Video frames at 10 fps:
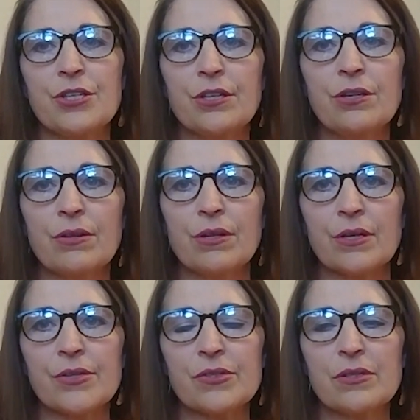I need you to do
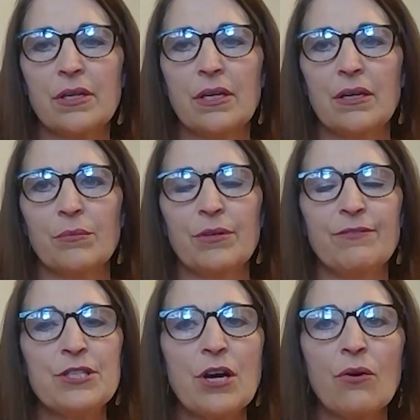this.
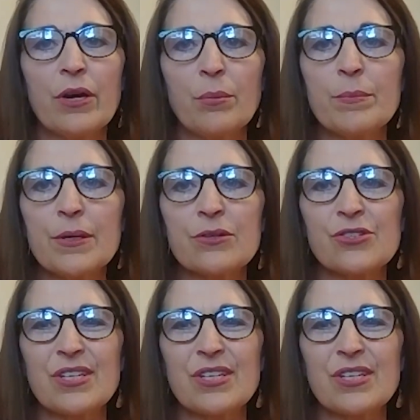But if you don't help them